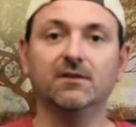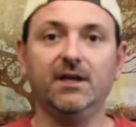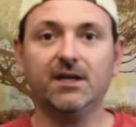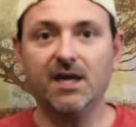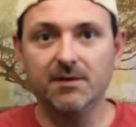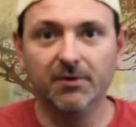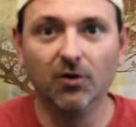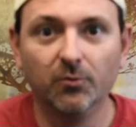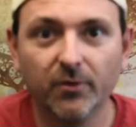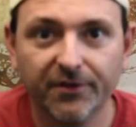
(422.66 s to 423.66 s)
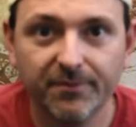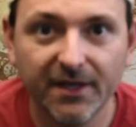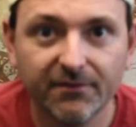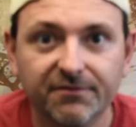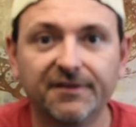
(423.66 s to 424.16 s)
It came home with
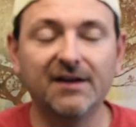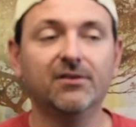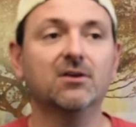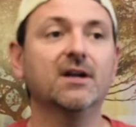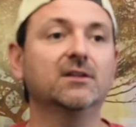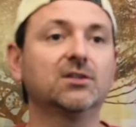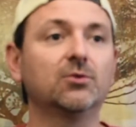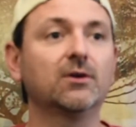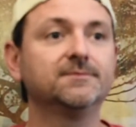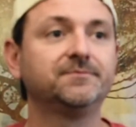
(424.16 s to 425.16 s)
me, $500 out the door.